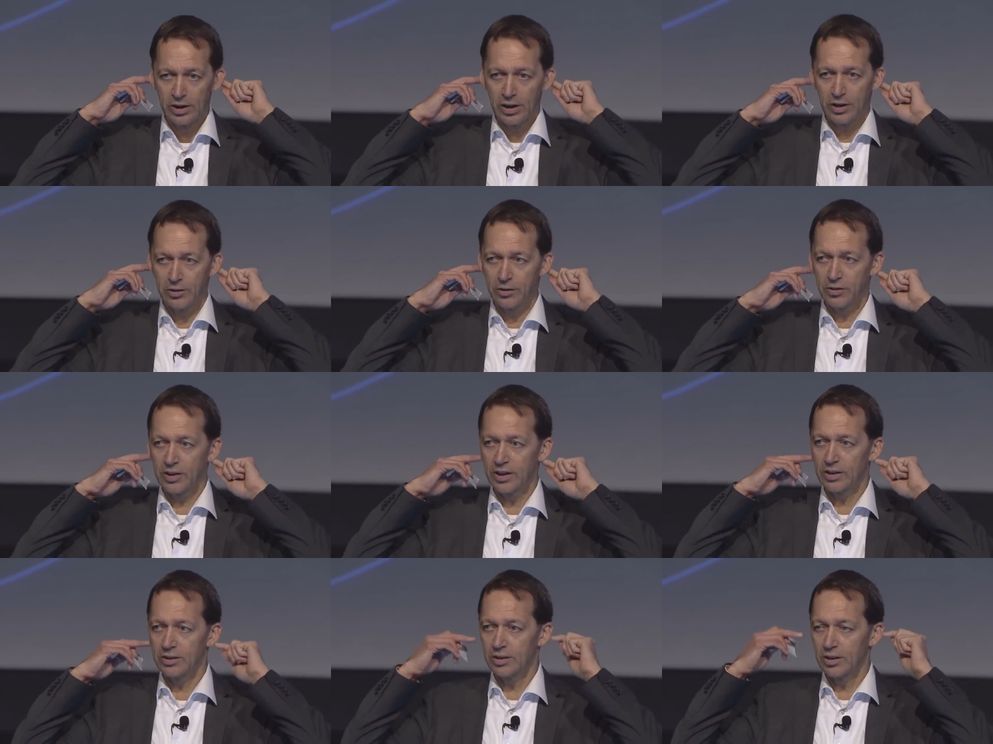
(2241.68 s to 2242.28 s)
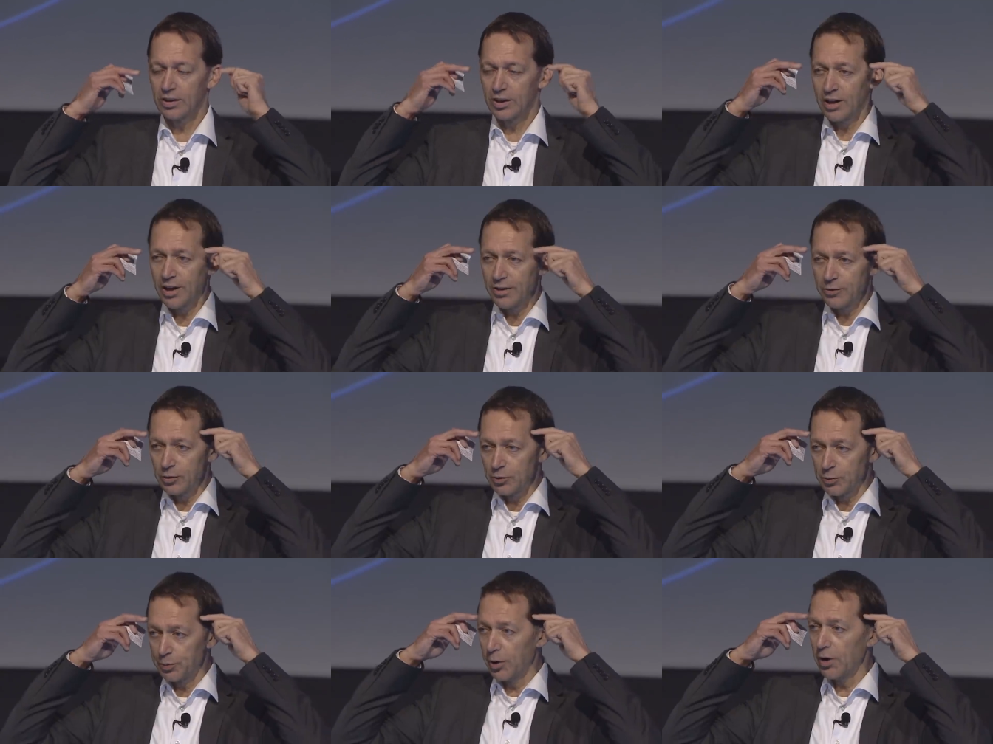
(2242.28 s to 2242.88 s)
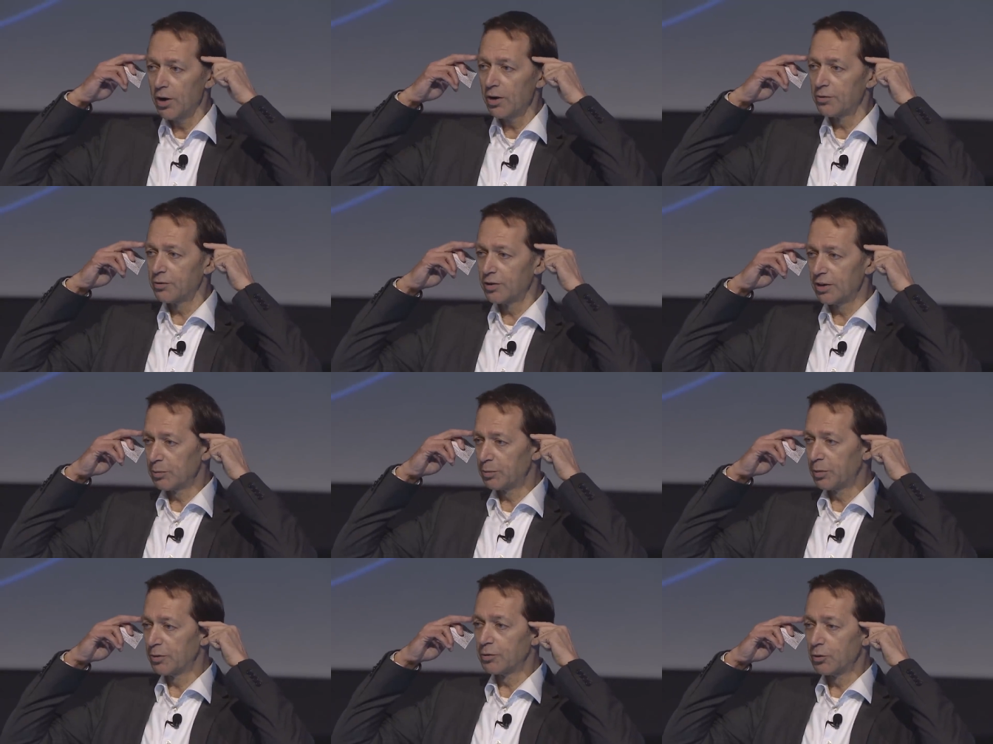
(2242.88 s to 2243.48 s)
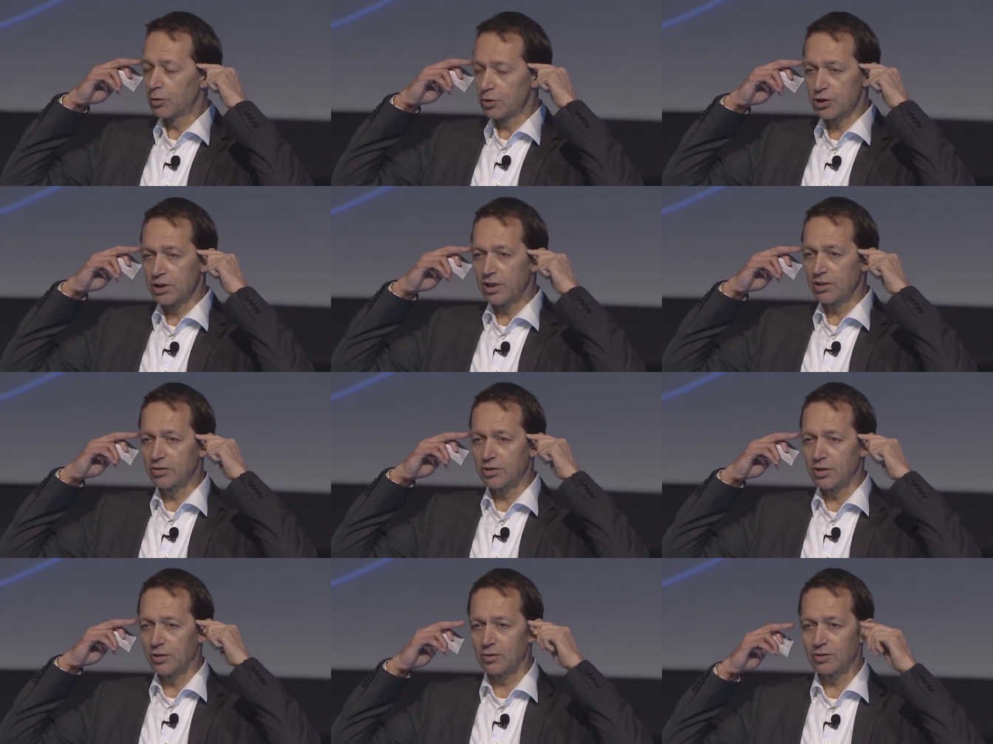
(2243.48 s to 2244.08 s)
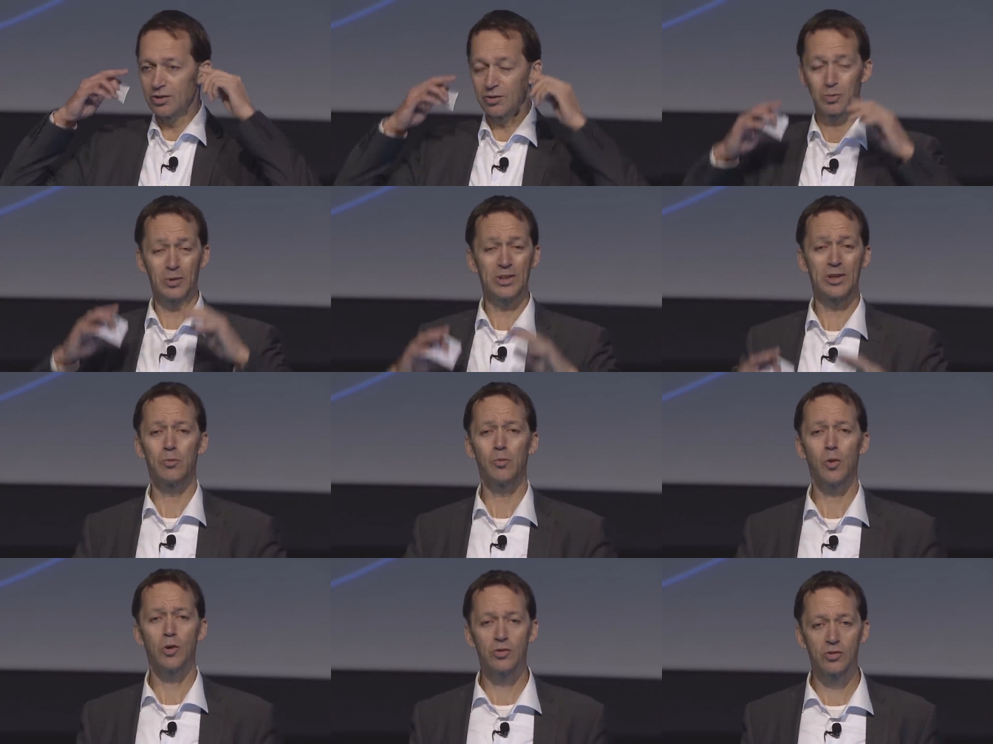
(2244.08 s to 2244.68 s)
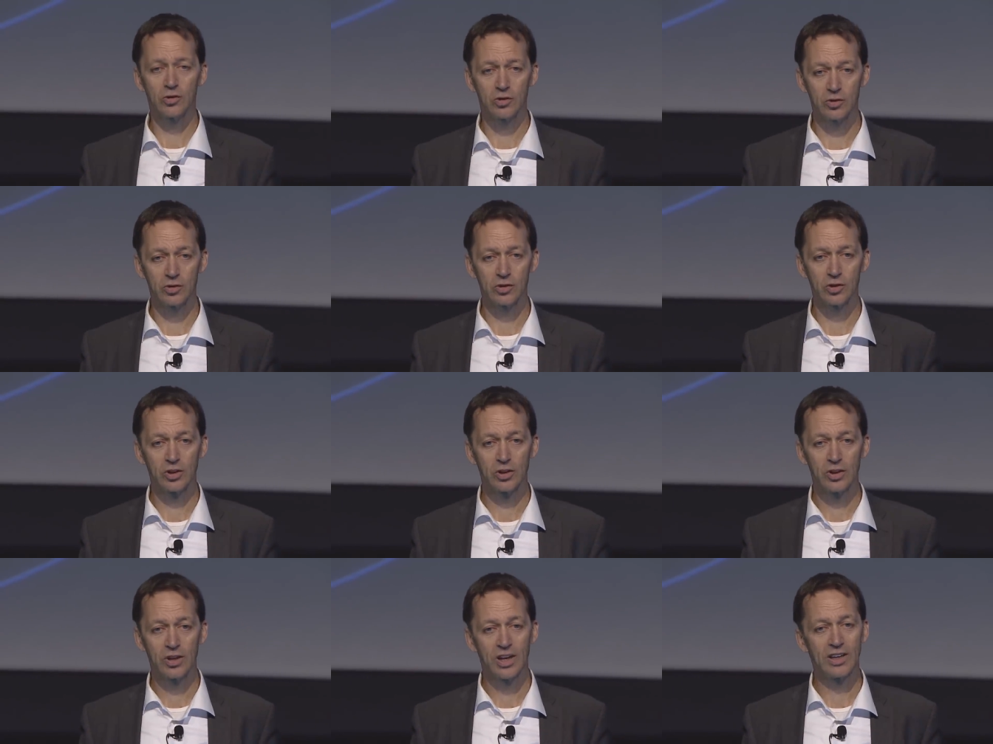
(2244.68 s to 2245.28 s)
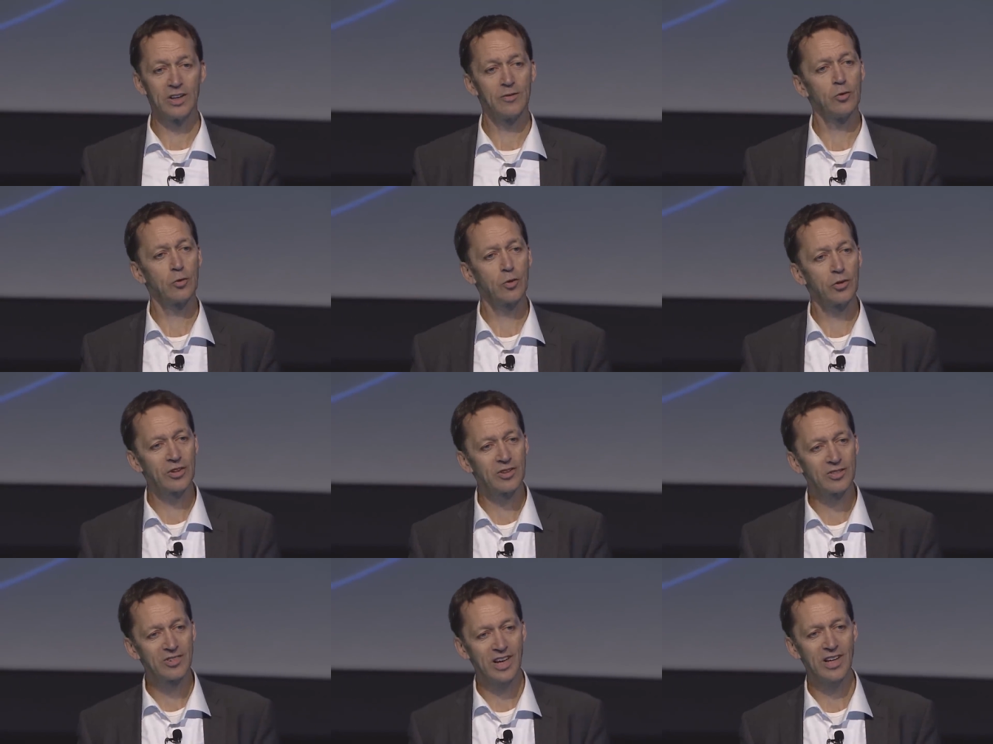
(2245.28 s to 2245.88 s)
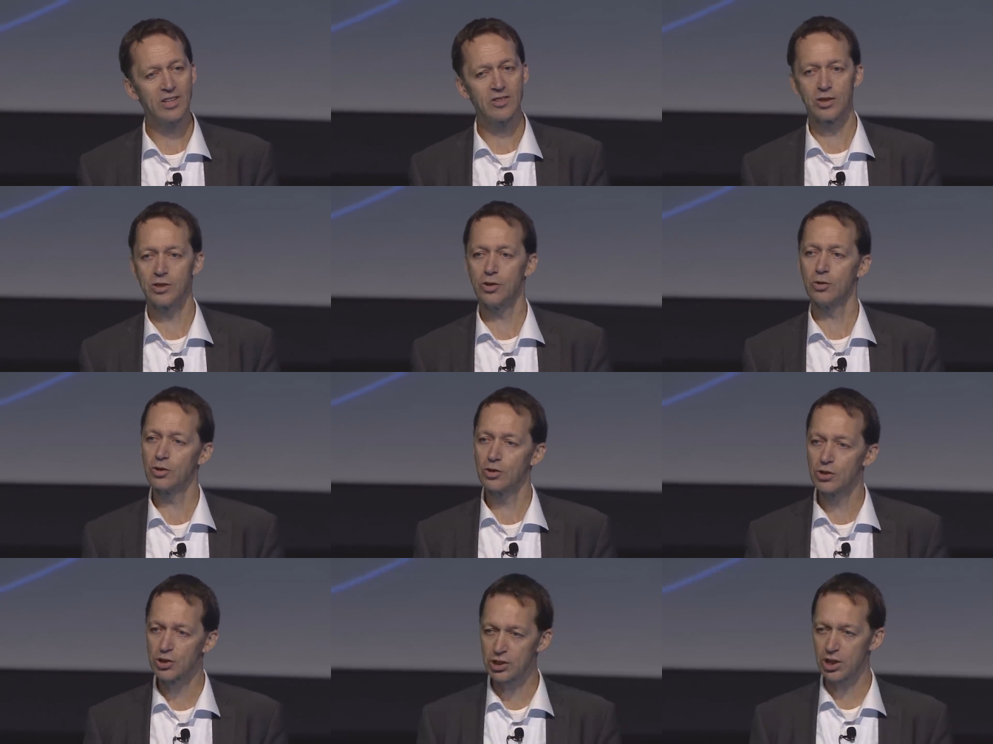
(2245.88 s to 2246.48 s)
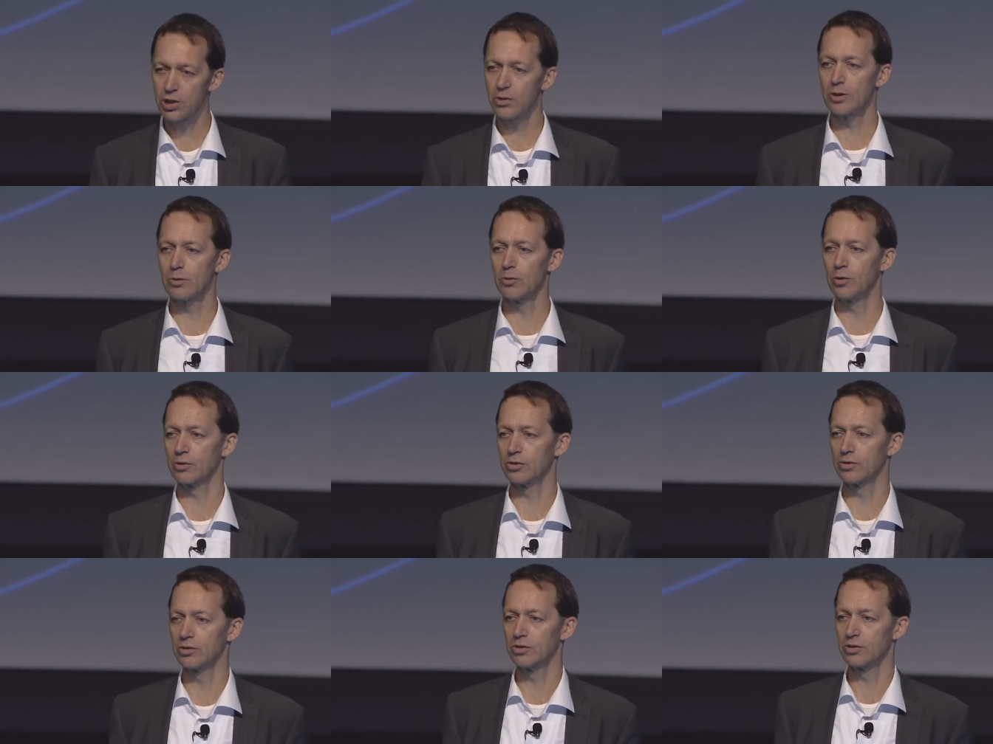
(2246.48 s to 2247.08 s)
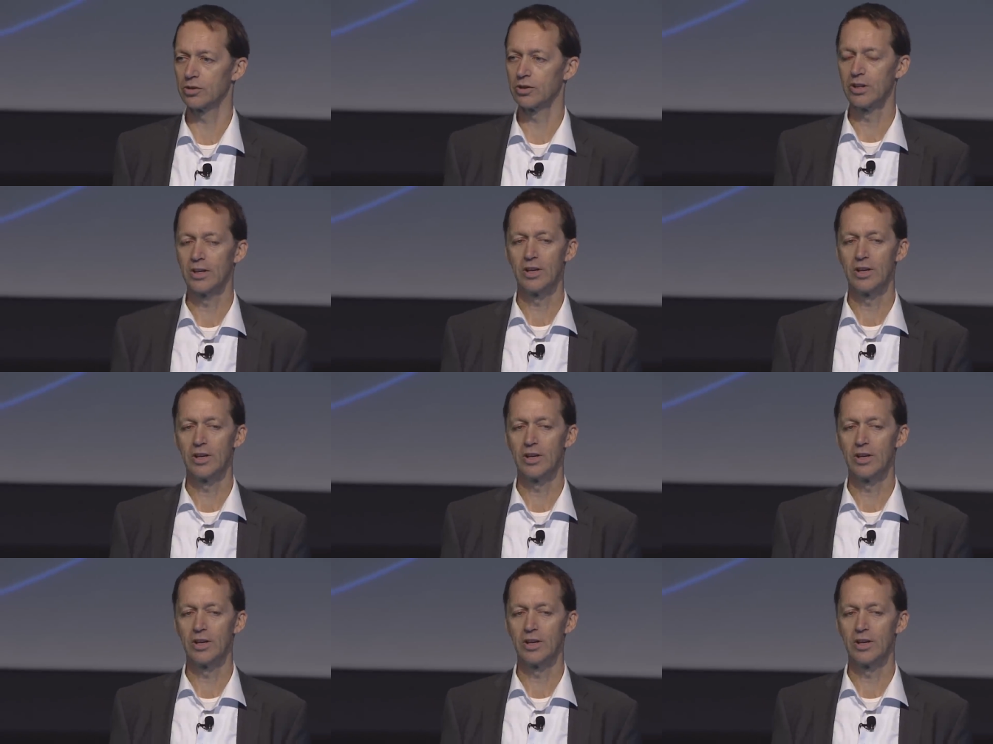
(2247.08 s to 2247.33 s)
and think that life was perfect before shared services. Well, it wasn't. And if you've got the data, you can show it wasn't.